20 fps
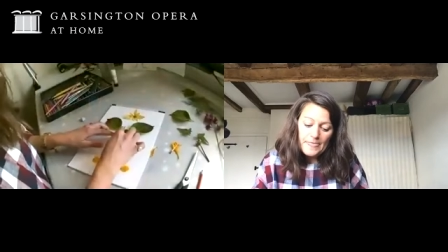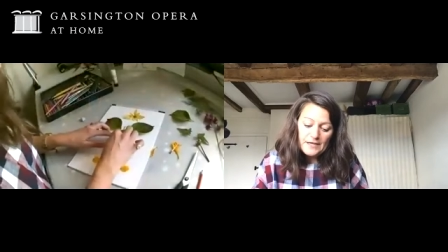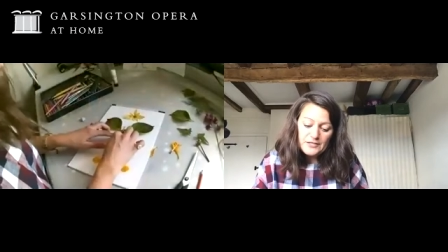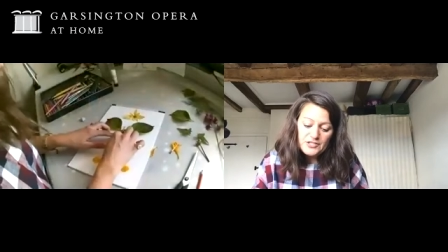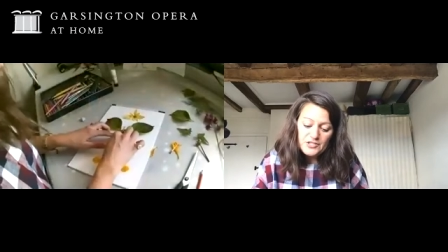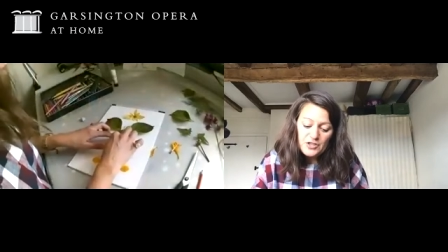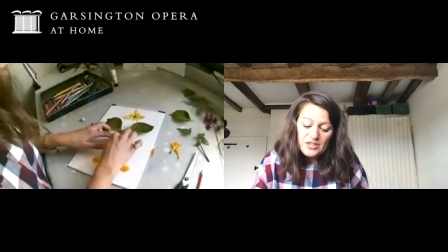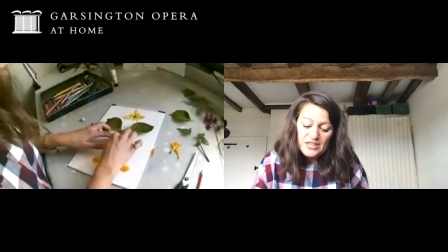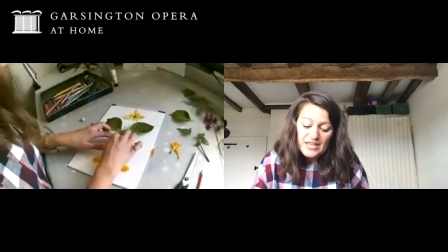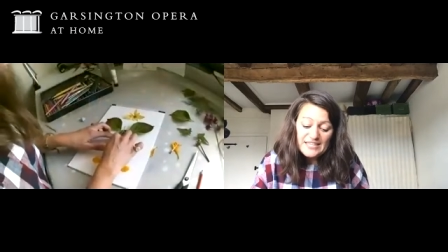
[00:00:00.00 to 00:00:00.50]

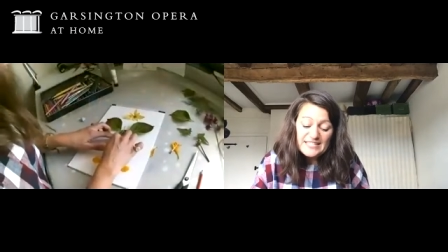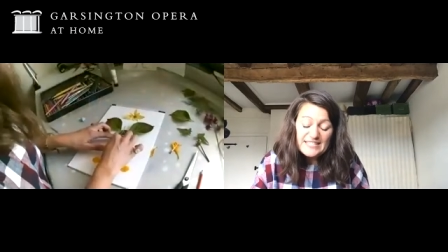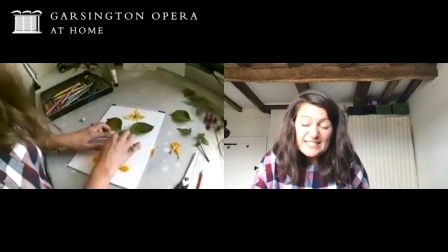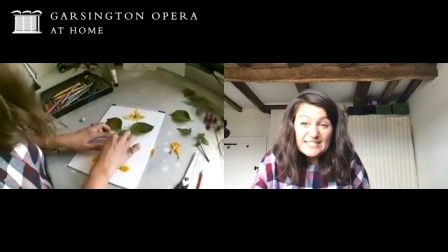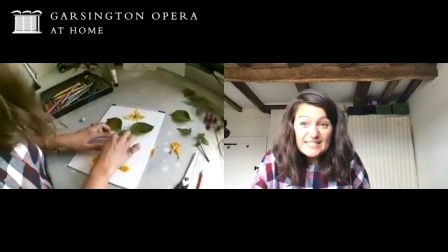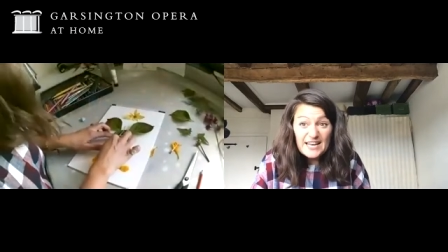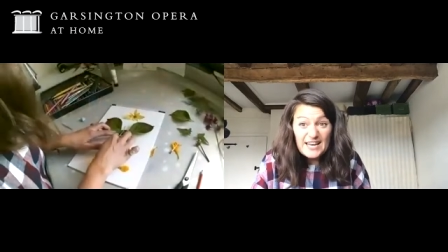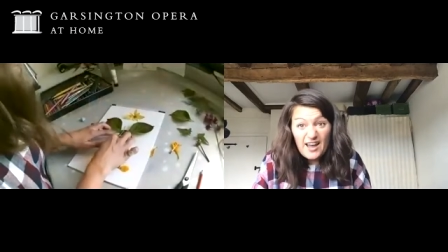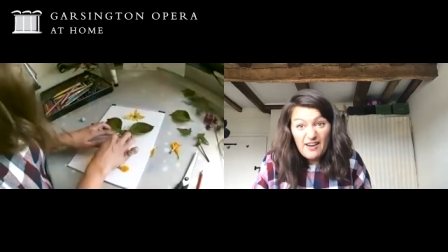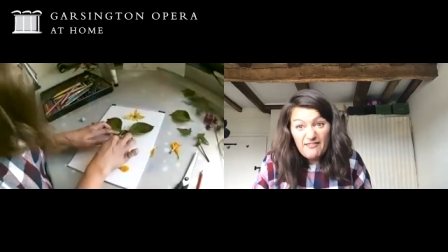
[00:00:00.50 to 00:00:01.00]
so this is
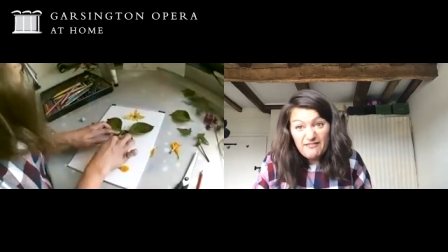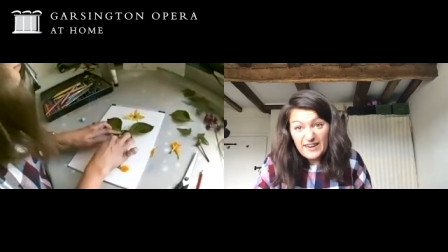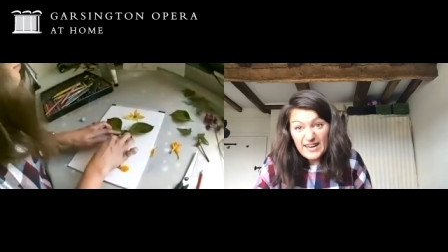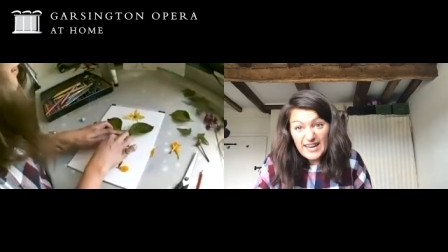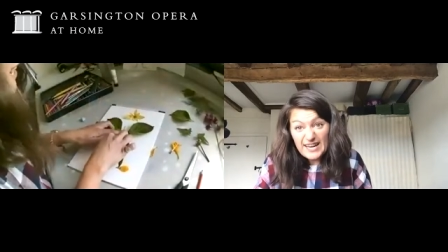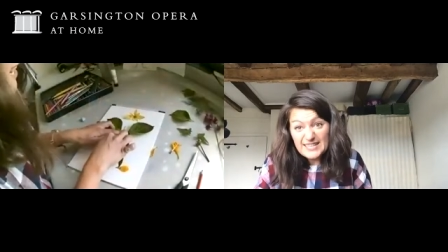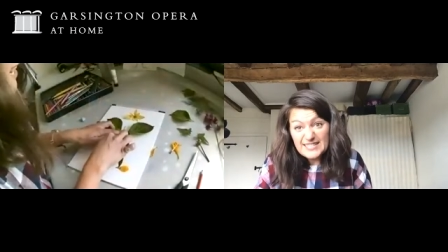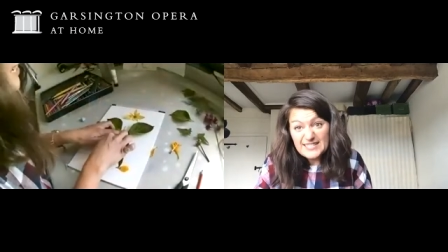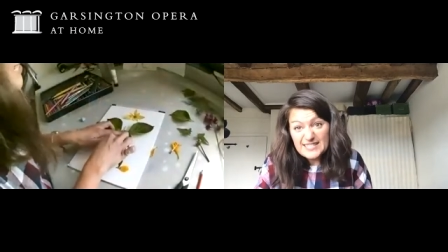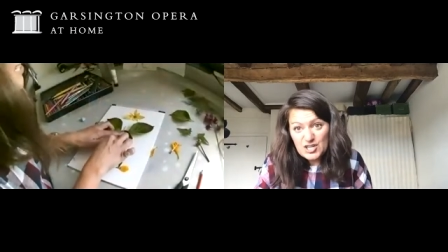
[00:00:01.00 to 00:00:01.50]
a lovely
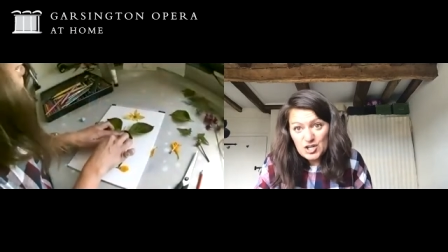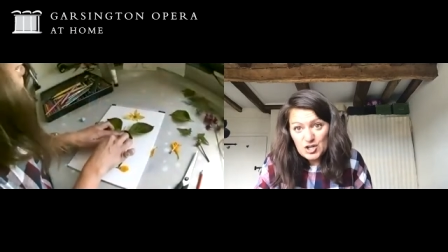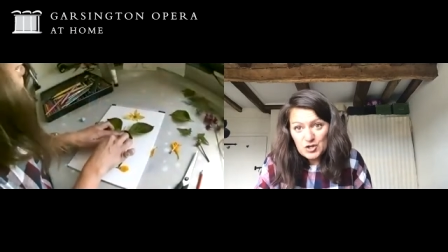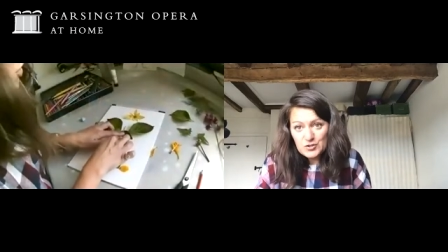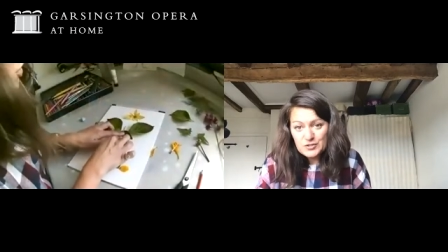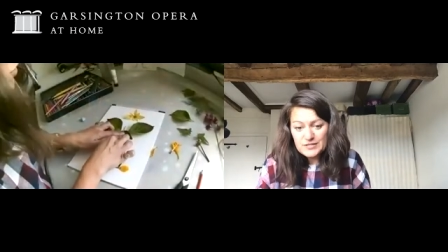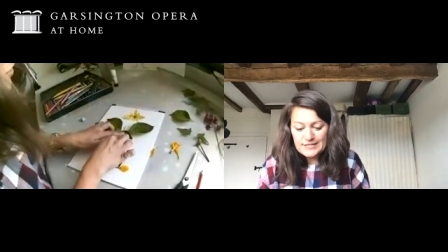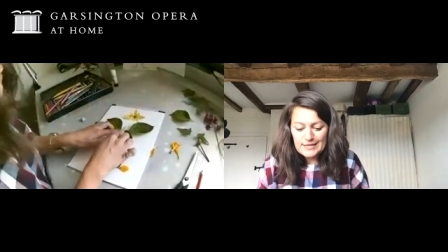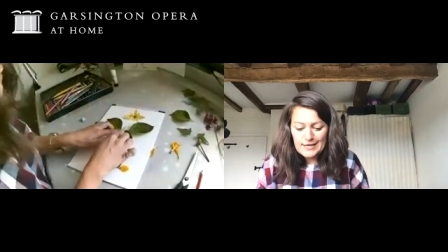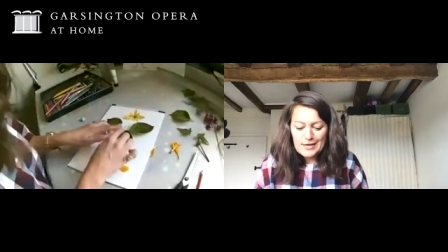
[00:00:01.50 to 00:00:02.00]

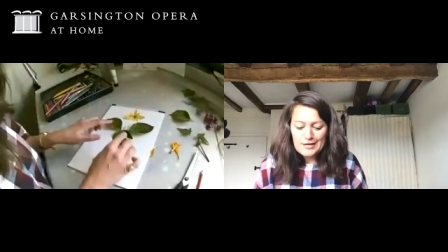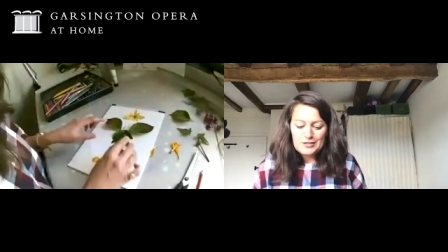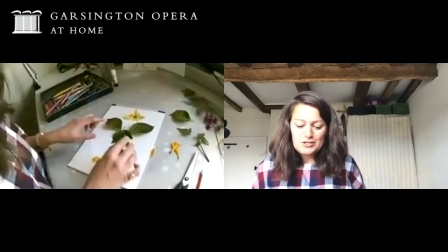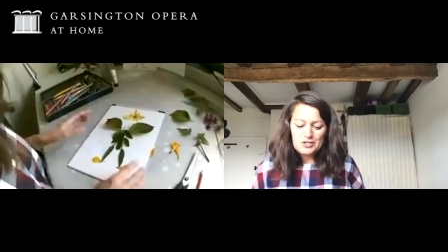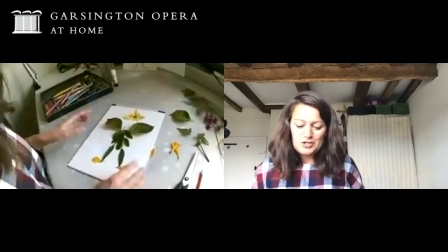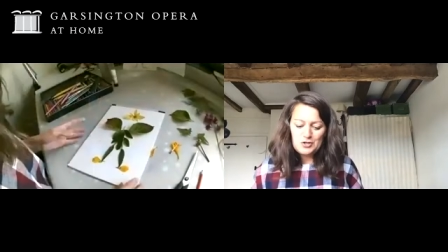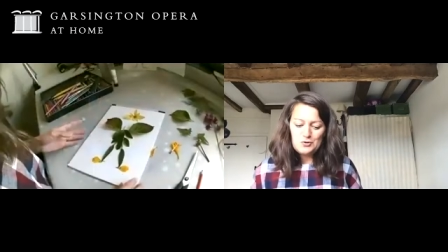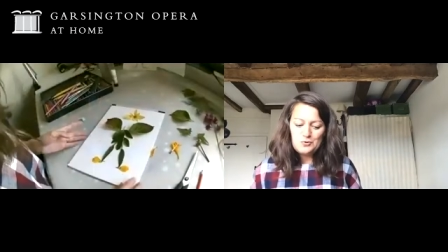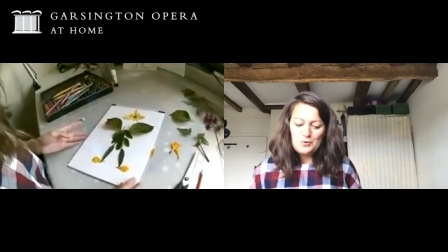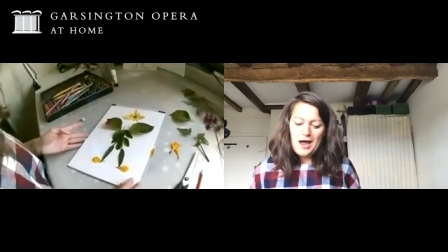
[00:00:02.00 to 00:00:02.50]
excuse
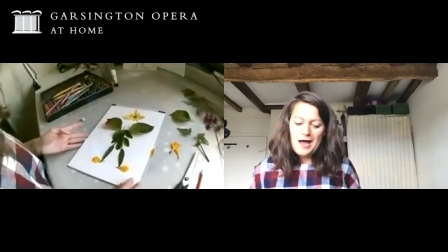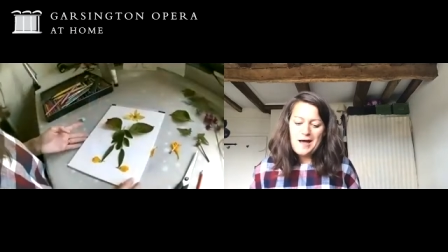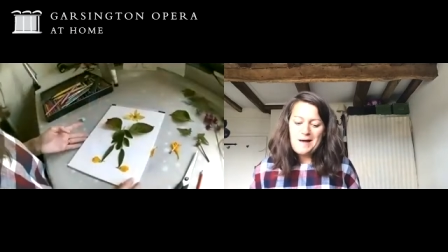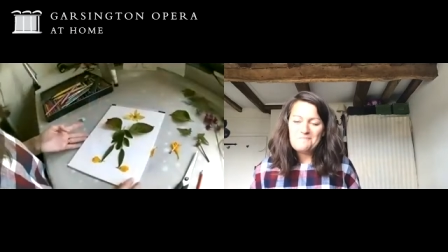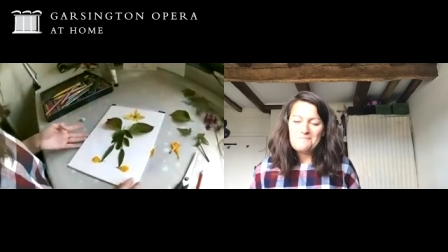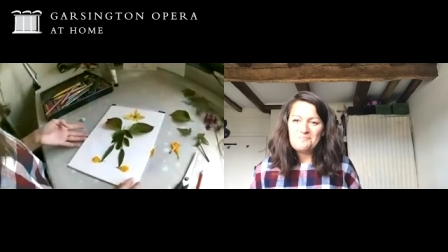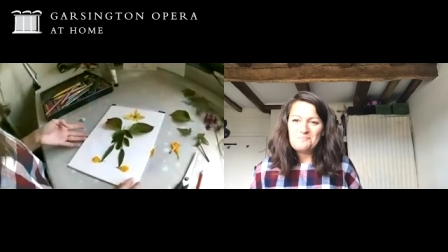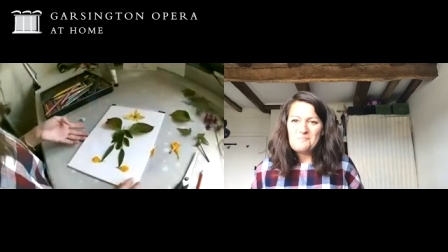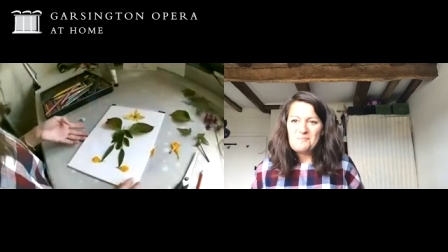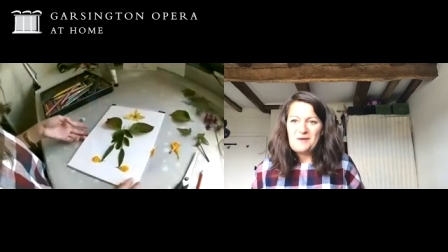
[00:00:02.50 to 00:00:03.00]
to
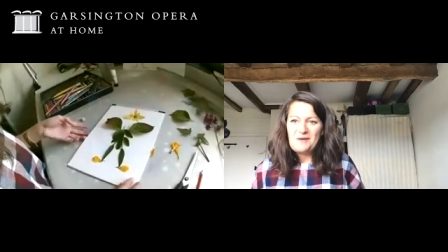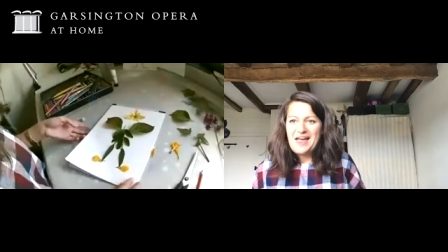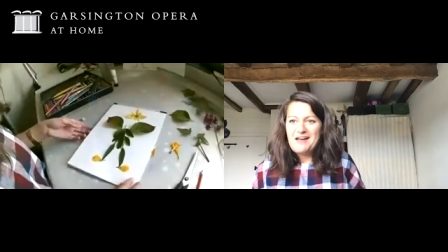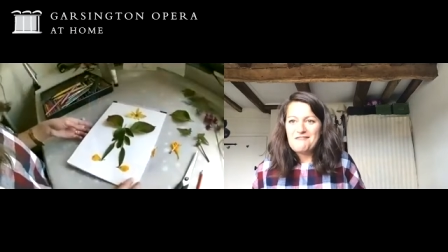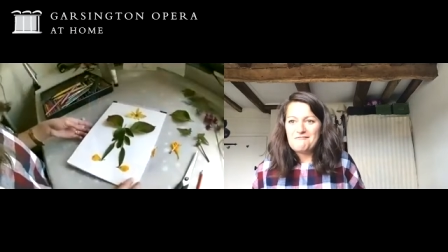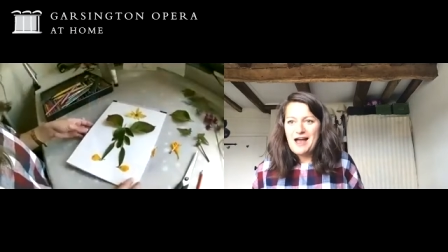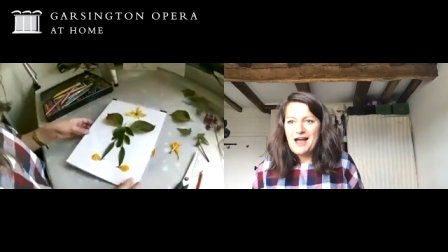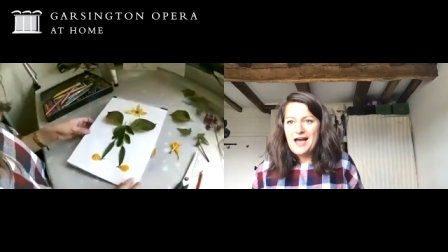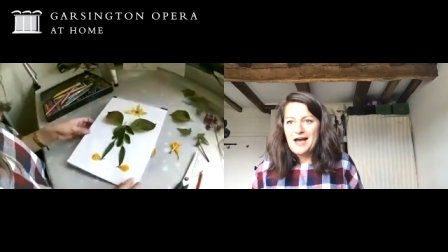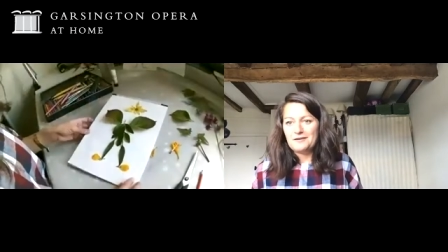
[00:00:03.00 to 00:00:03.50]
um, play
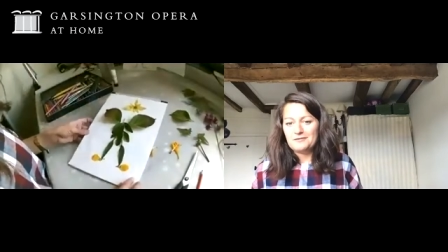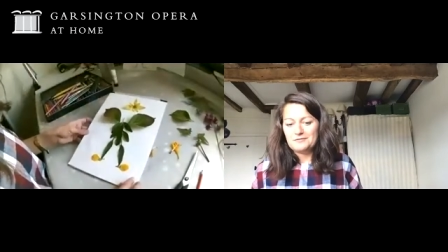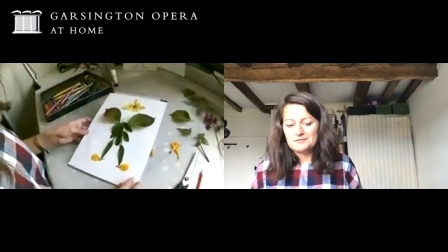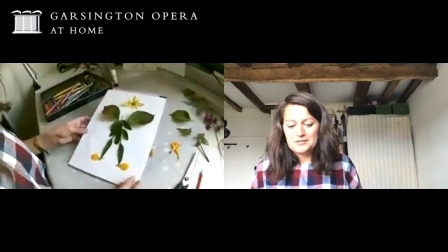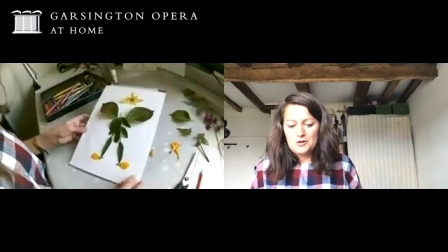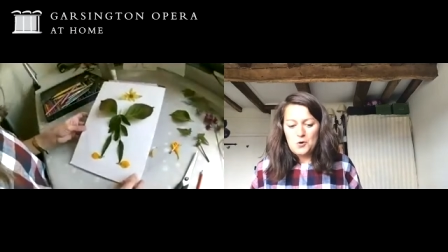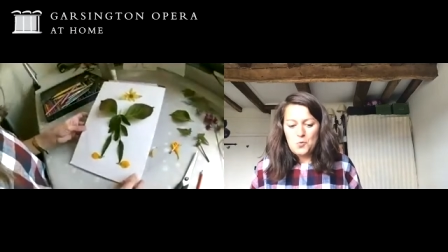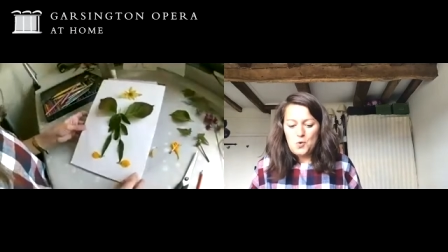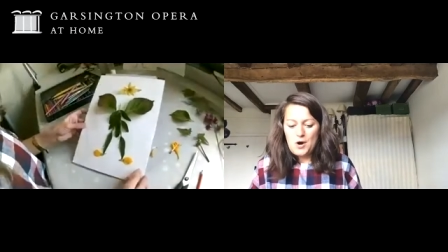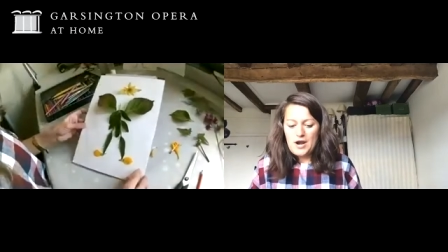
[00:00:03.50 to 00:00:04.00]
around
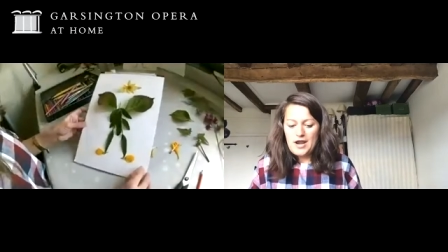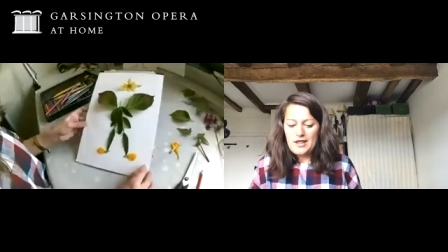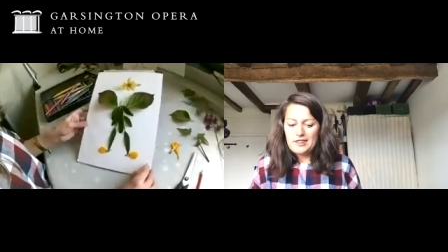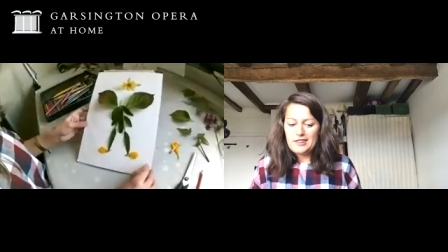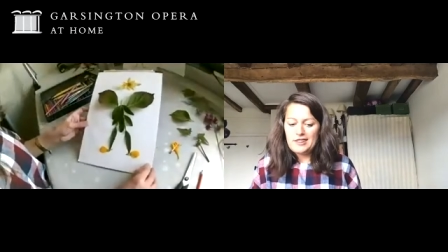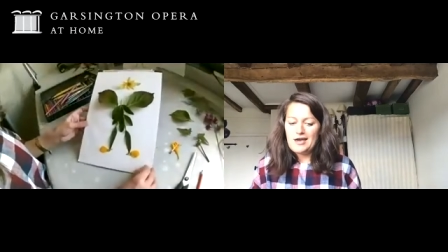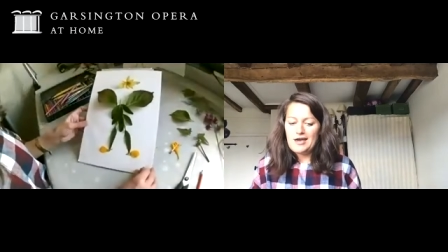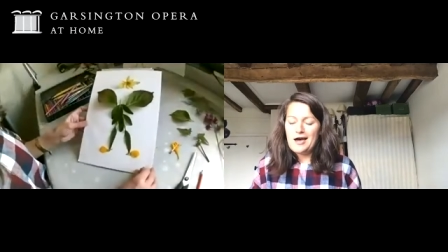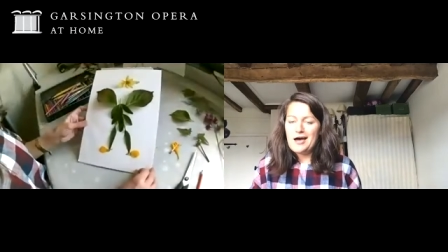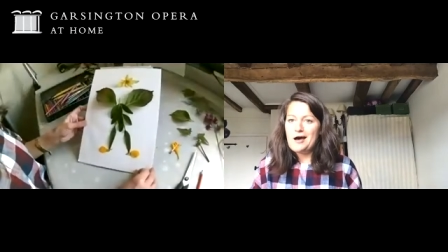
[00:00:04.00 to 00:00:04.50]
with
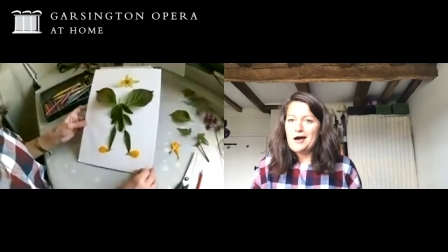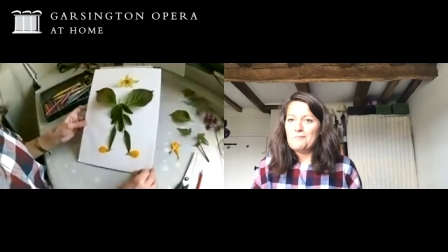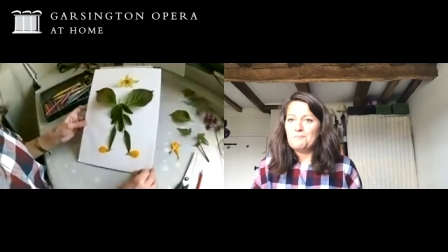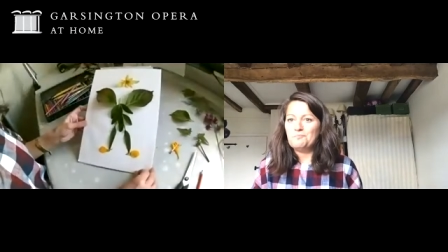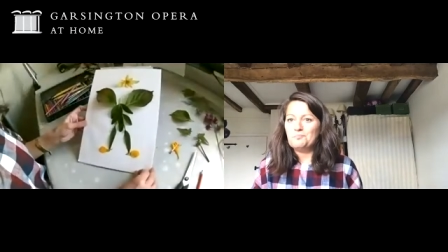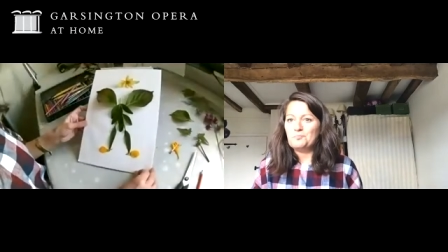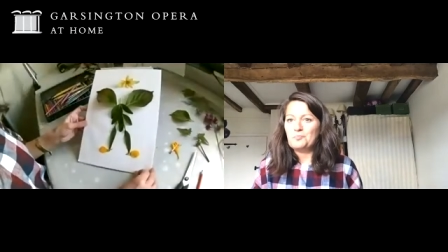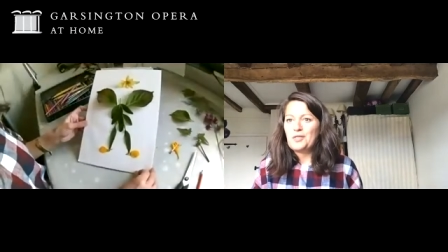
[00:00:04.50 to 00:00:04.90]
um,